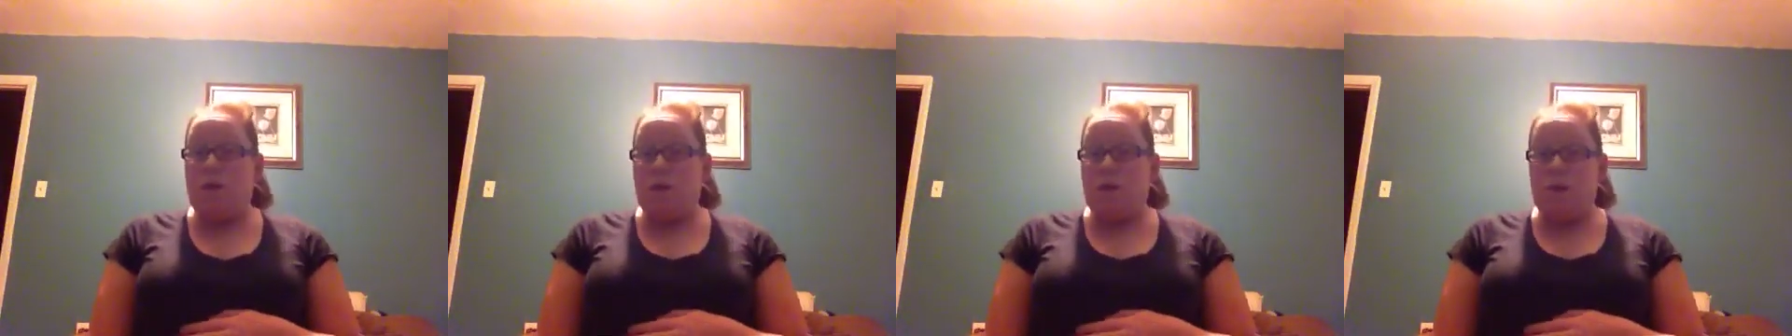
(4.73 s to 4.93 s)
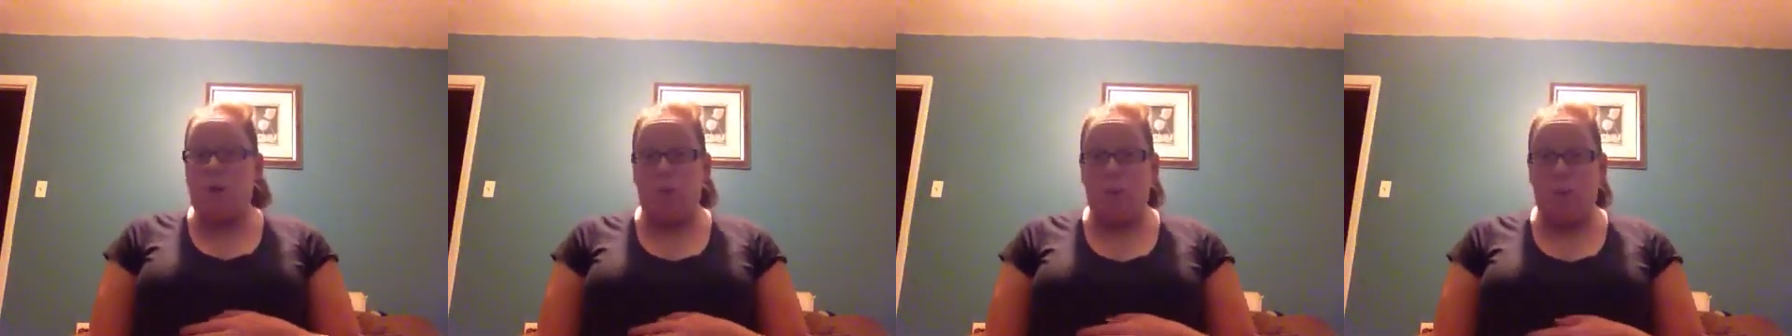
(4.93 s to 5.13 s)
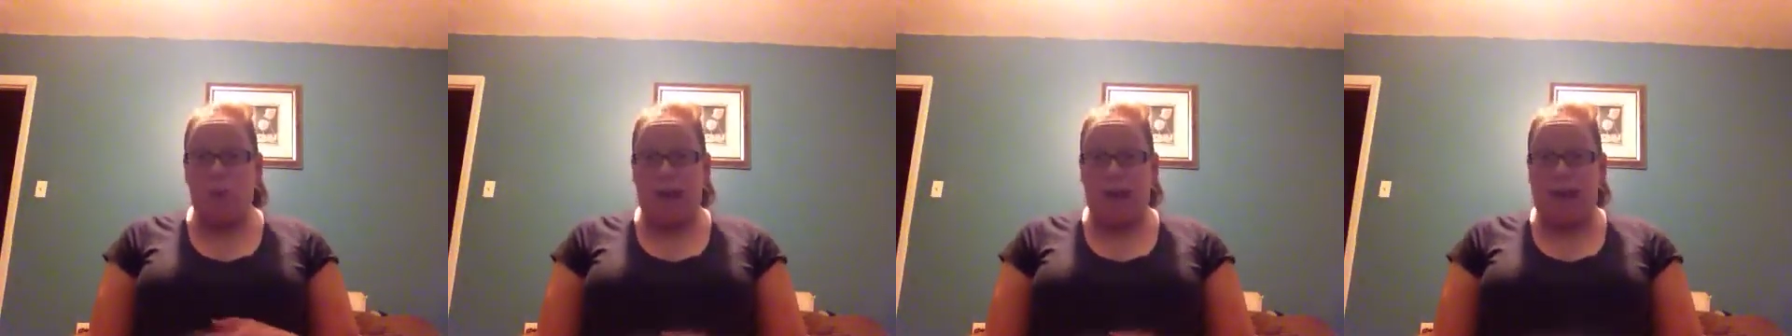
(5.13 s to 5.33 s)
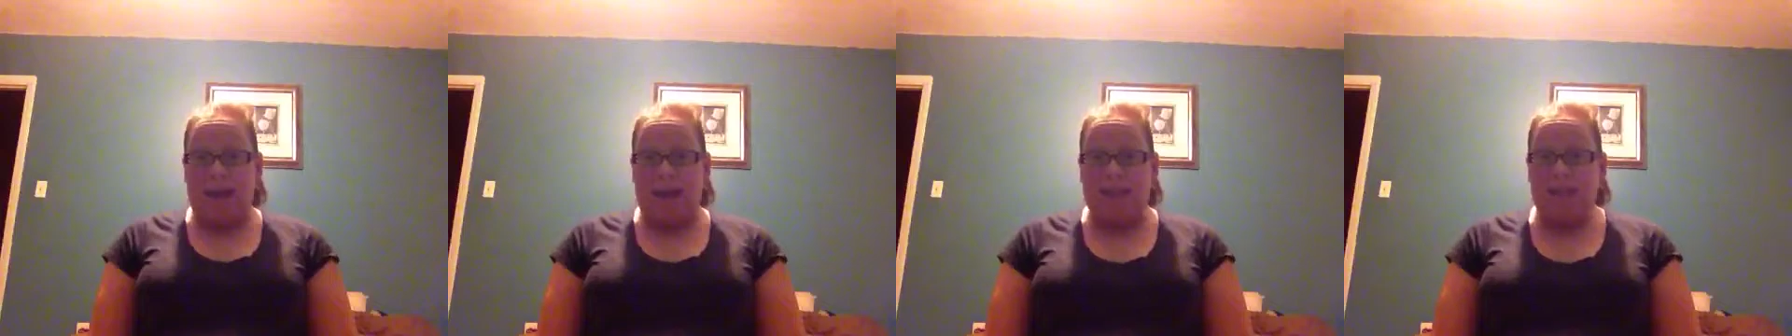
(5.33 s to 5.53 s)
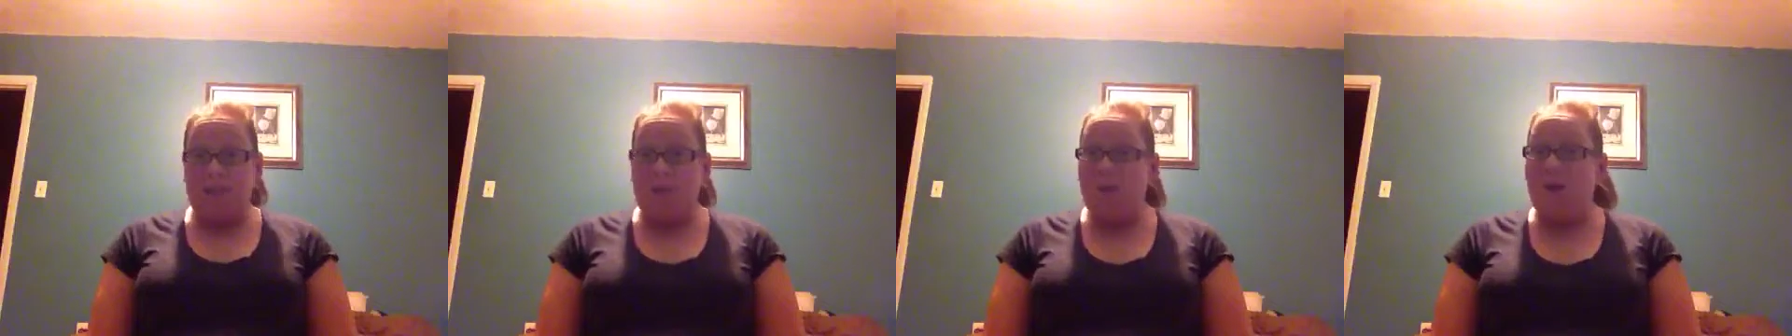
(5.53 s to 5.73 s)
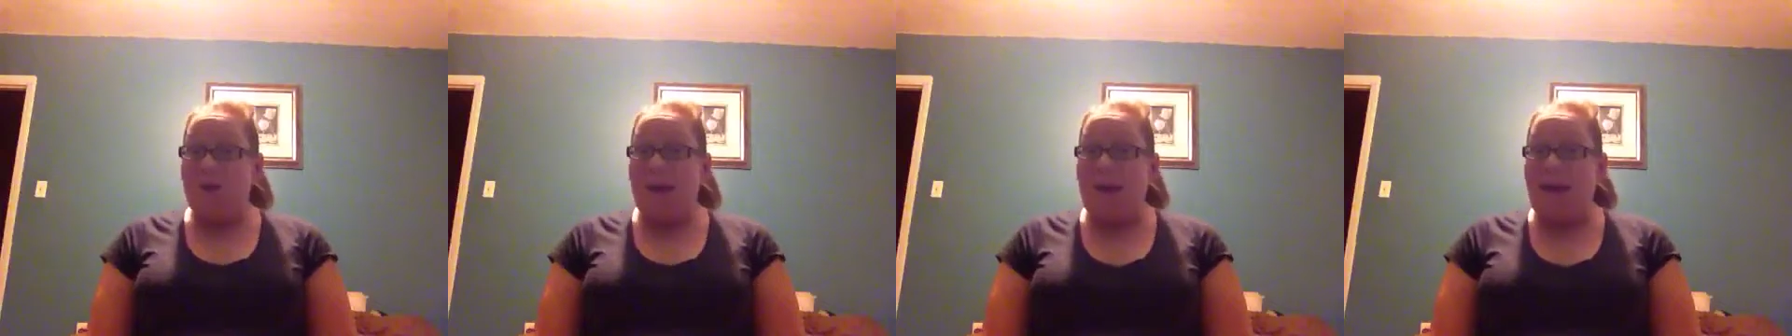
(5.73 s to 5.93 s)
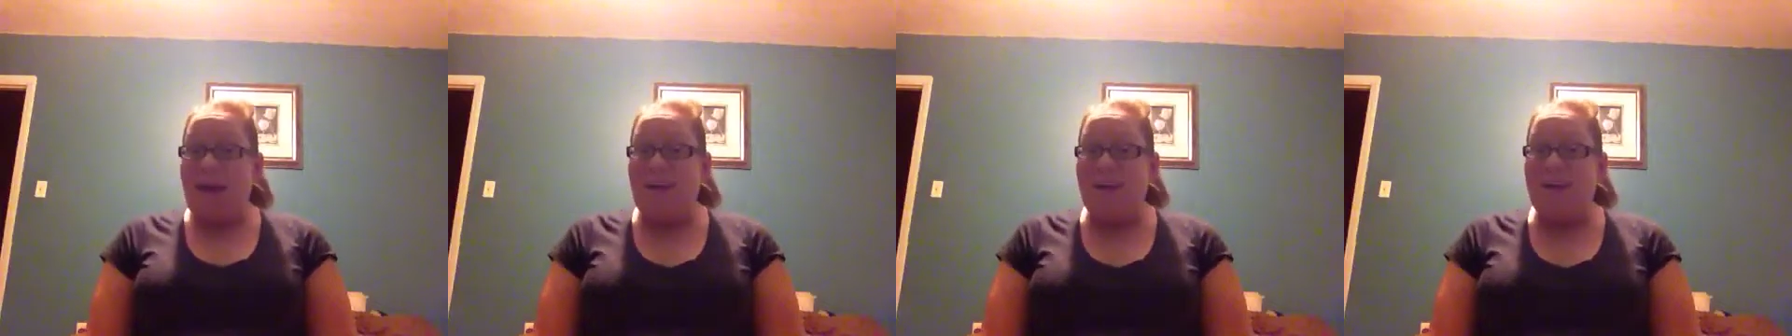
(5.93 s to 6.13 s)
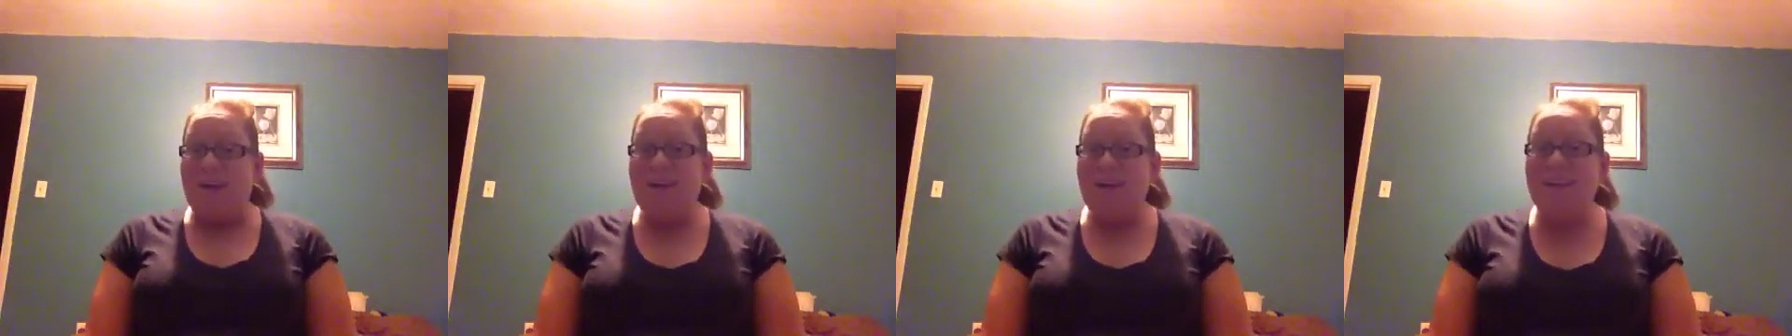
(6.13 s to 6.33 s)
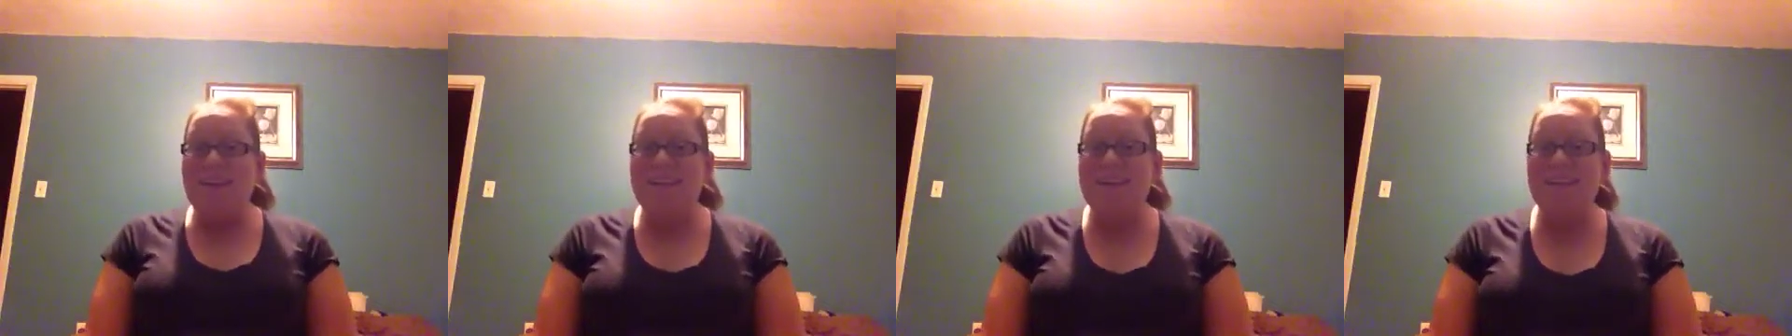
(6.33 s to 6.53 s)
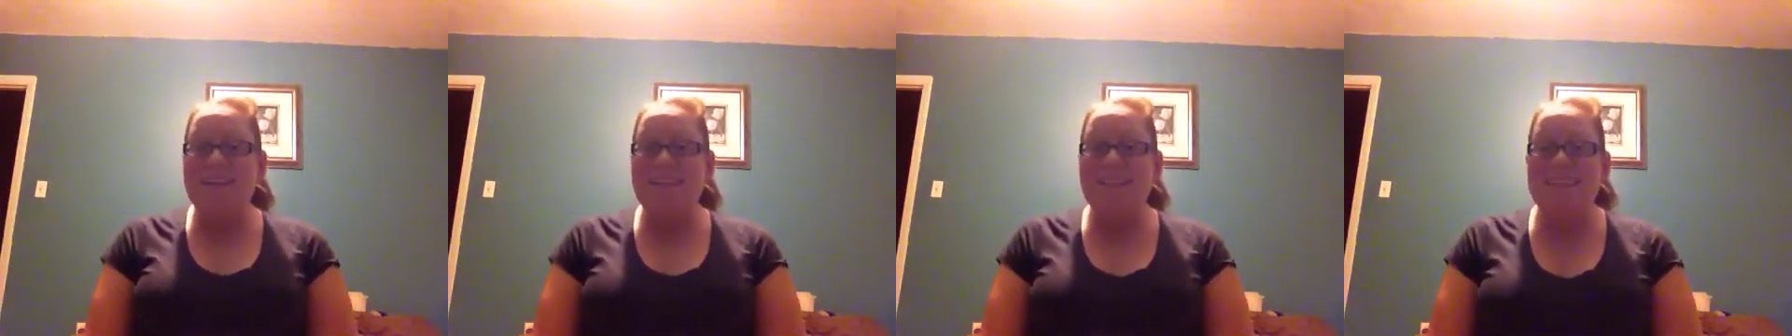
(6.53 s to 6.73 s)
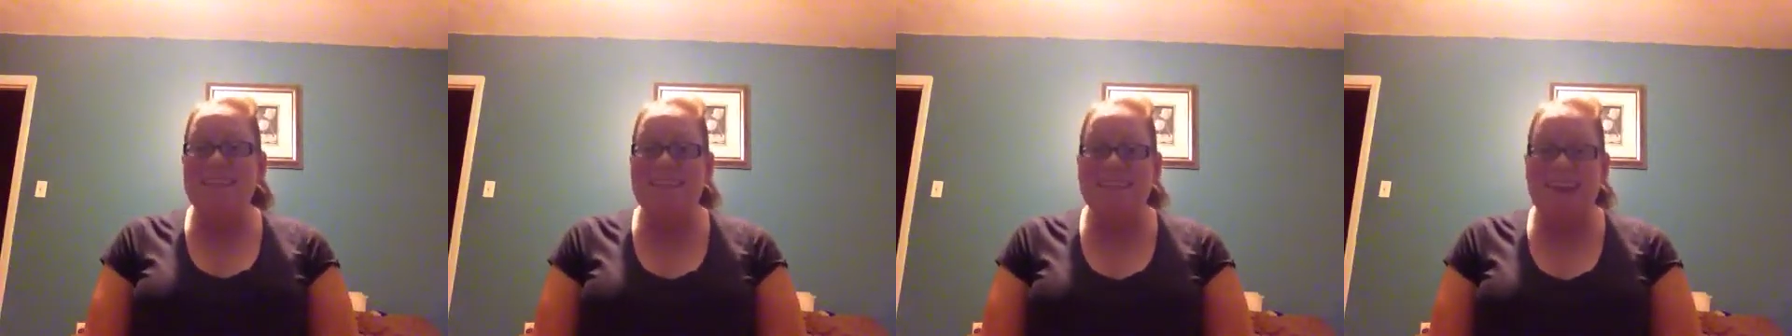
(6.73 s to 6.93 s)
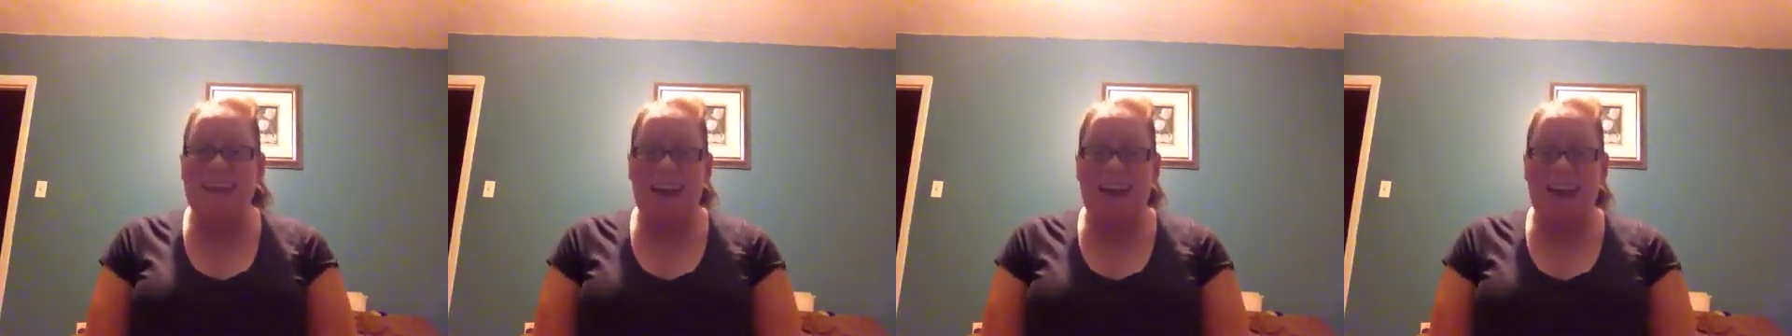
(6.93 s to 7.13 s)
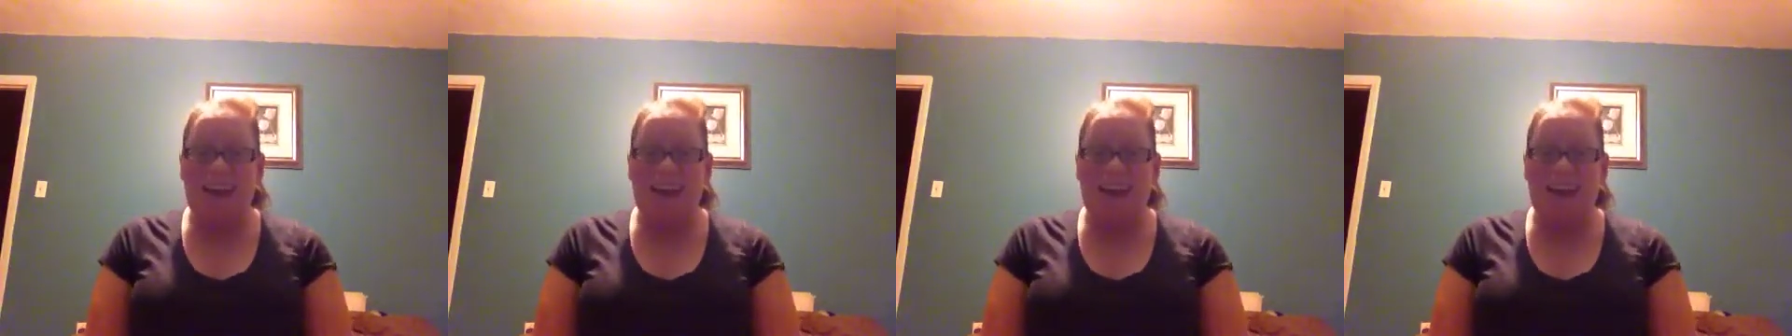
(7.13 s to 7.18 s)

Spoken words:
quite a while since I